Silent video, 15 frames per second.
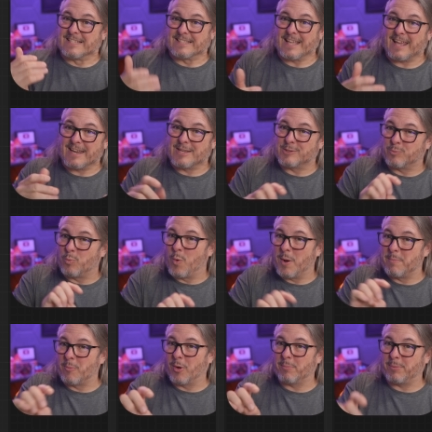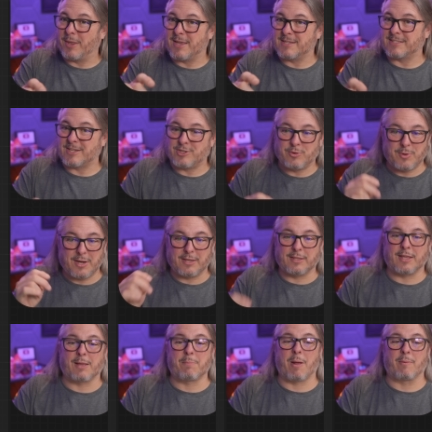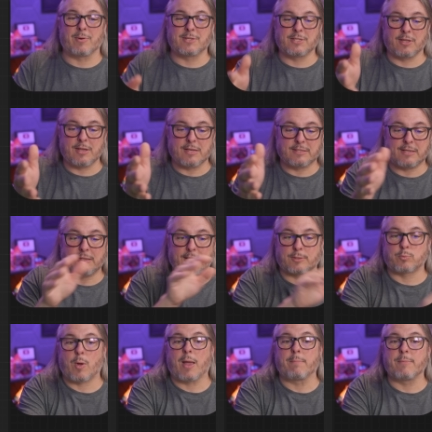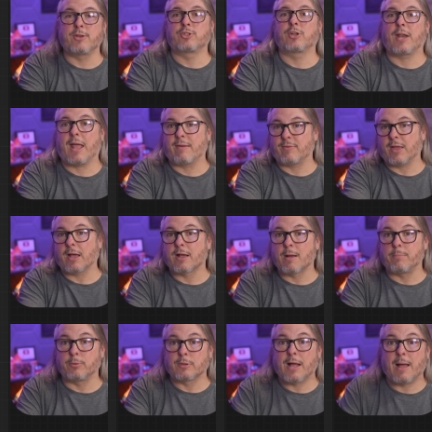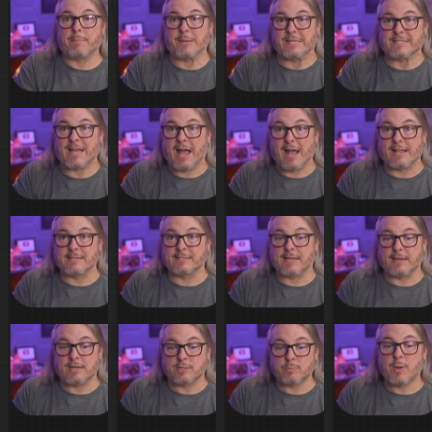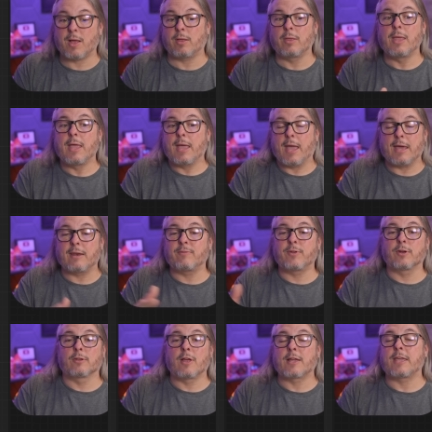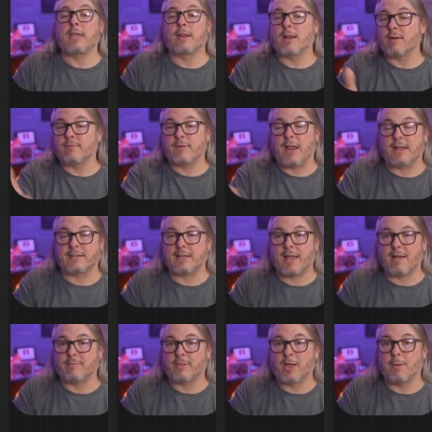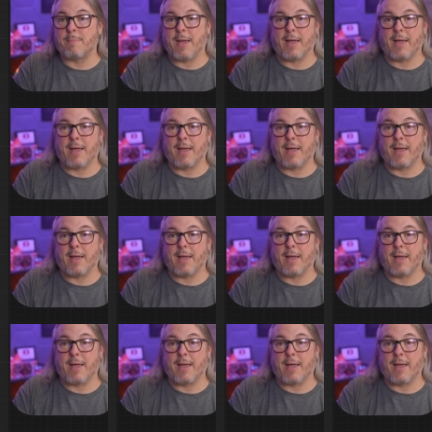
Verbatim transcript: that is one more place that you need to think about resiliency. That's why I mentioned having a couple copies on site as well. And if you're lucky enough not to have have cloud